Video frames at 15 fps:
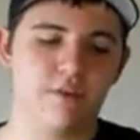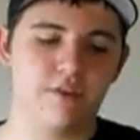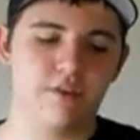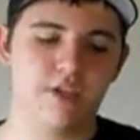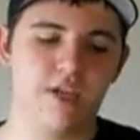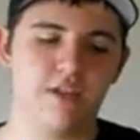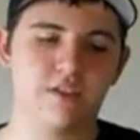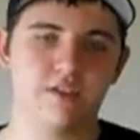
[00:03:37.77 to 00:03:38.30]

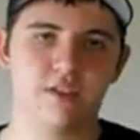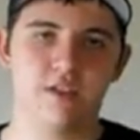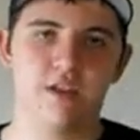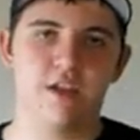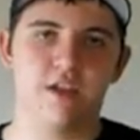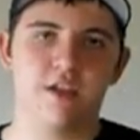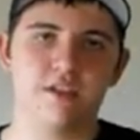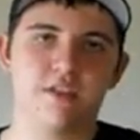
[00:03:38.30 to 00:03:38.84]
attached it,
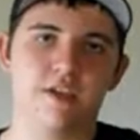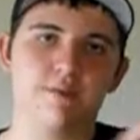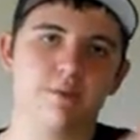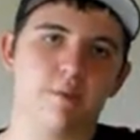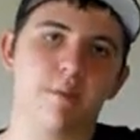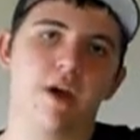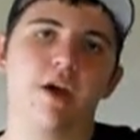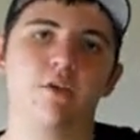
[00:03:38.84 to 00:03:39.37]

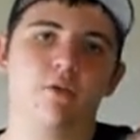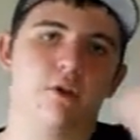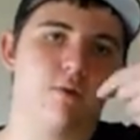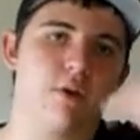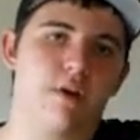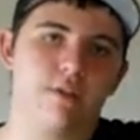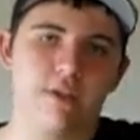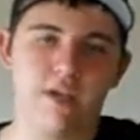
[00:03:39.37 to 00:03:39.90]
taped the battery
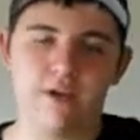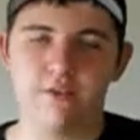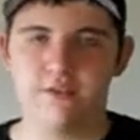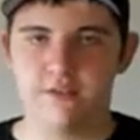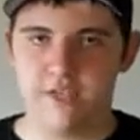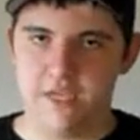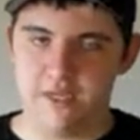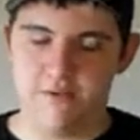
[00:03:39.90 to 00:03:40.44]
around the
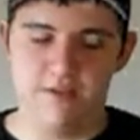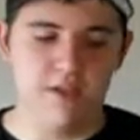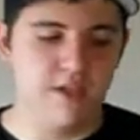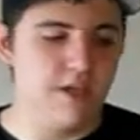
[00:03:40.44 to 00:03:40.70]
outside.